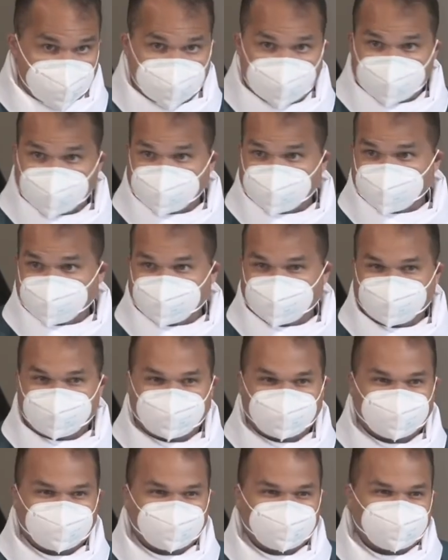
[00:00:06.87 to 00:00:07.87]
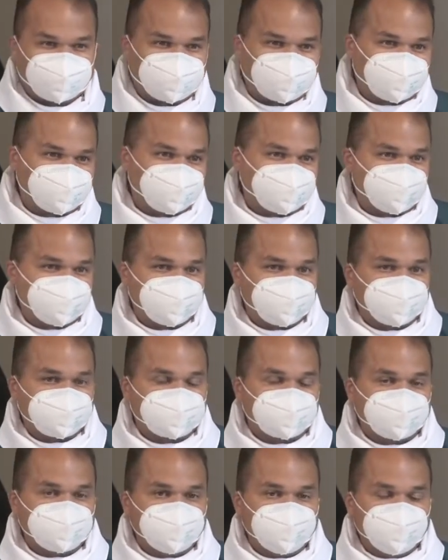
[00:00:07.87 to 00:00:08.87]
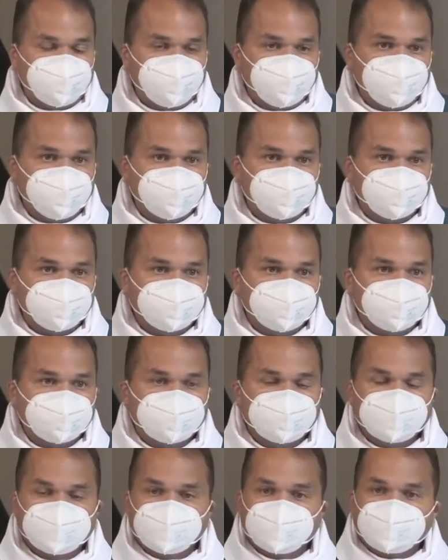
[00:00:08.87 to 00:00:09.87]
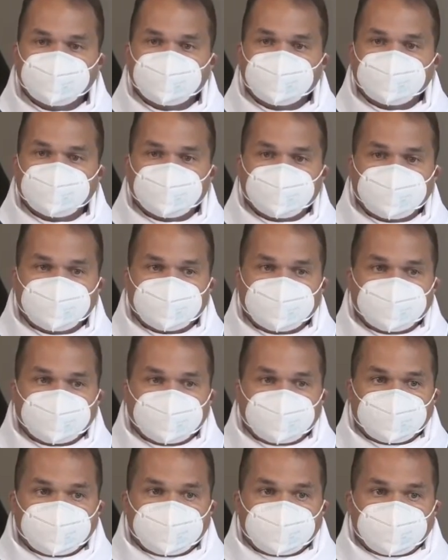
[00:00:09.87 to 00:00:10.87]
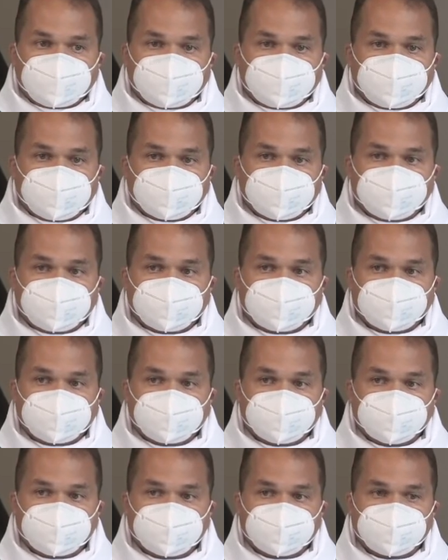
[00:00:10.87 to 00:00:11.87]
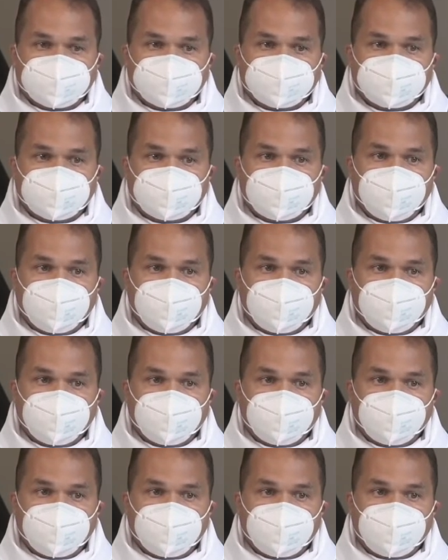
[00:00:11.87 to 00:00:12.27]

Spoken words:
(no one is talking)